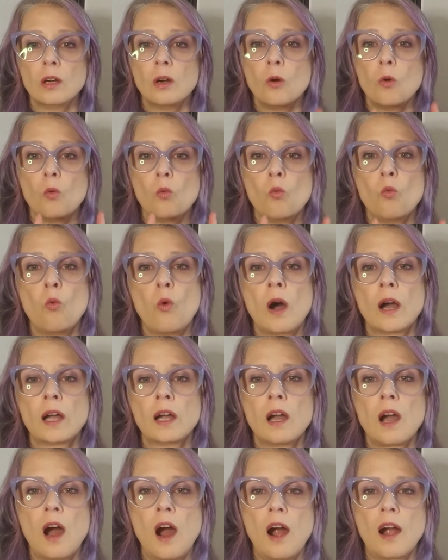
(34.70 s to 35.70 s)

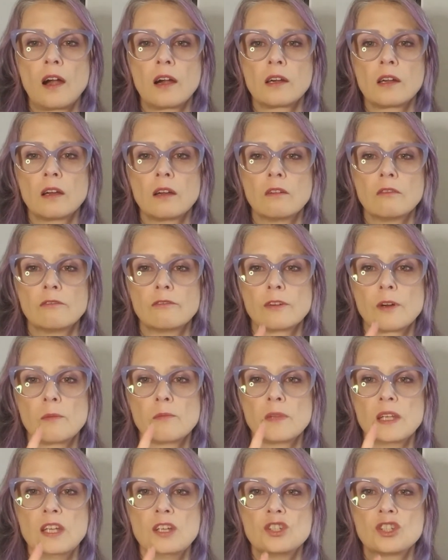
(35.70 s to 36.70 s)
1 card
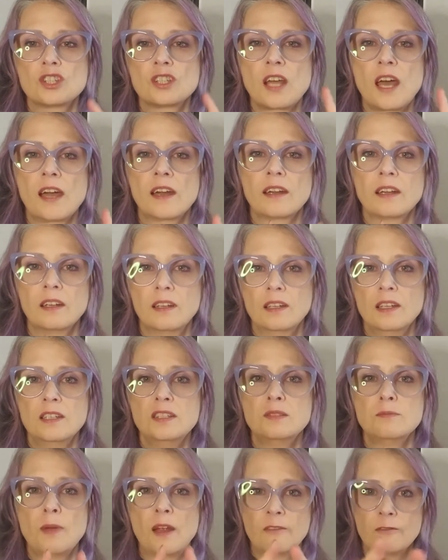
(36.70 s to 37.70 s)
from each deck
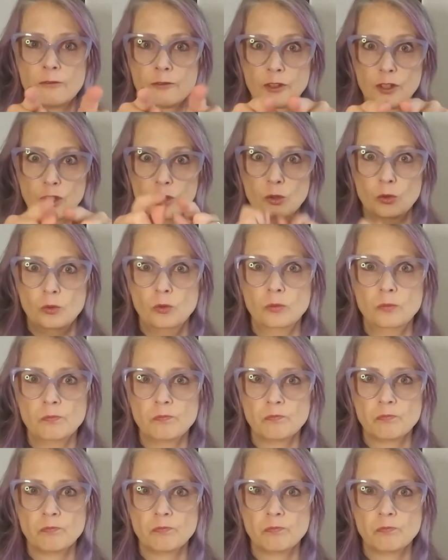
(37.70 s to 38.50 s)
is meant for you.